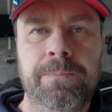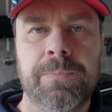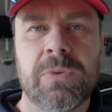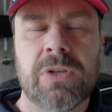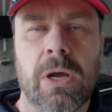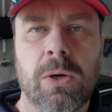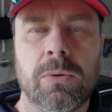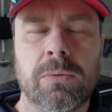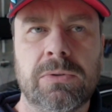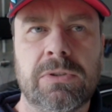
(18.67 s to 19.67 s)

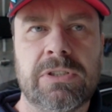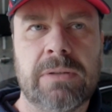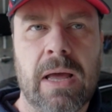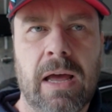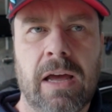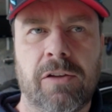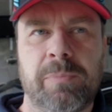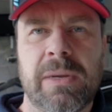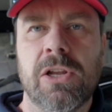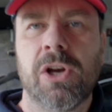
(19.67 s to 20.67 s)
So I've
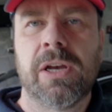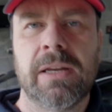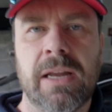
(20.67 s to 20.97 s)
been looking